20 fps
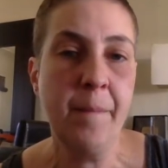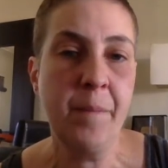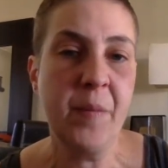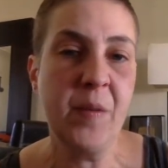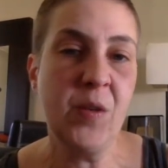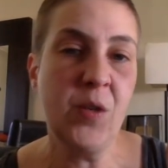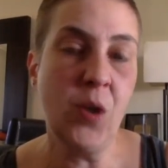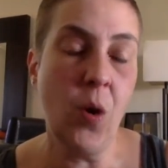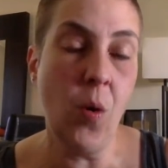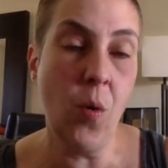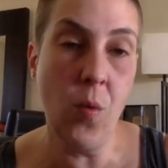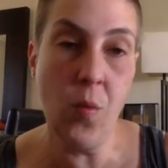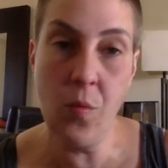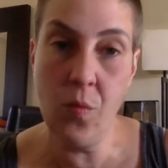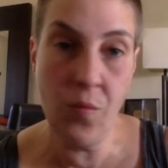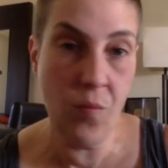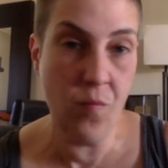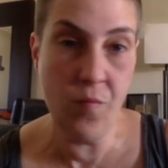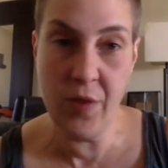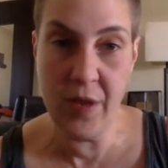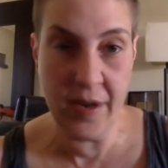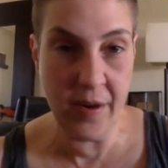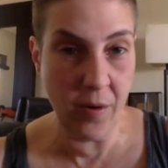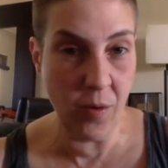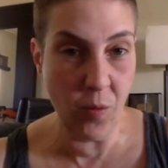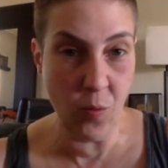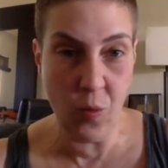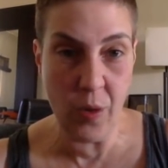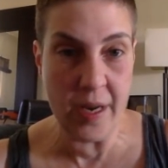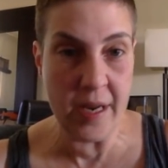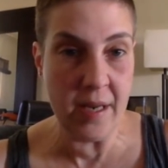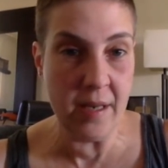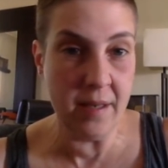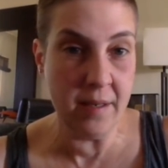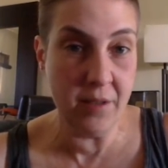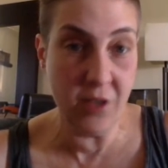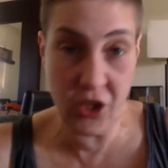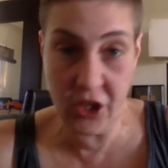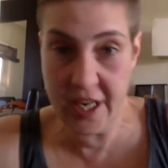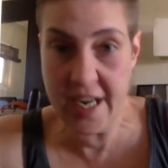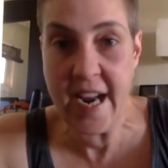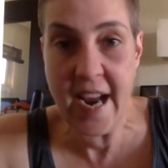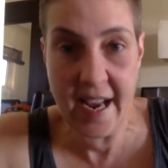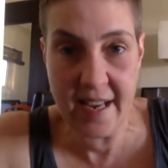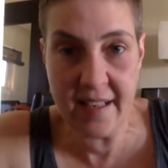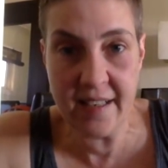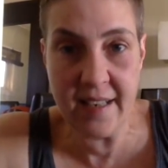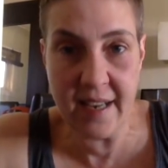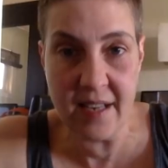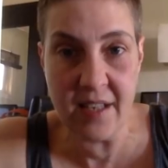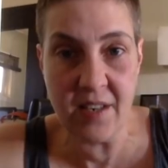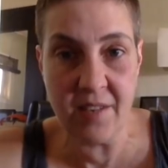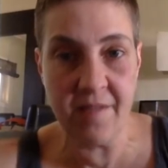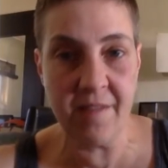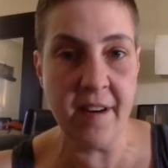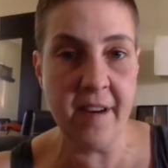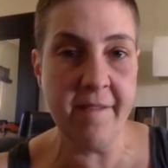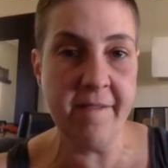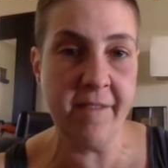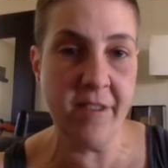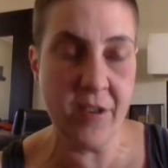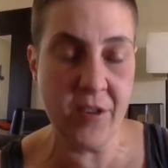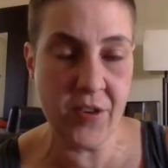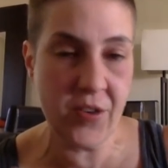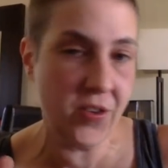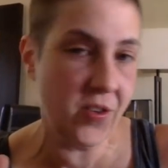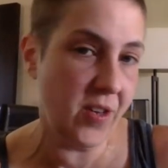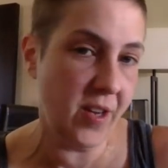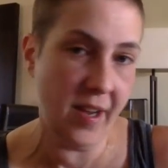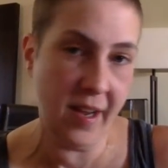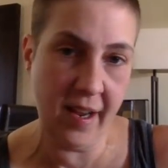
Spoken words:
So, you know, she had to testify first,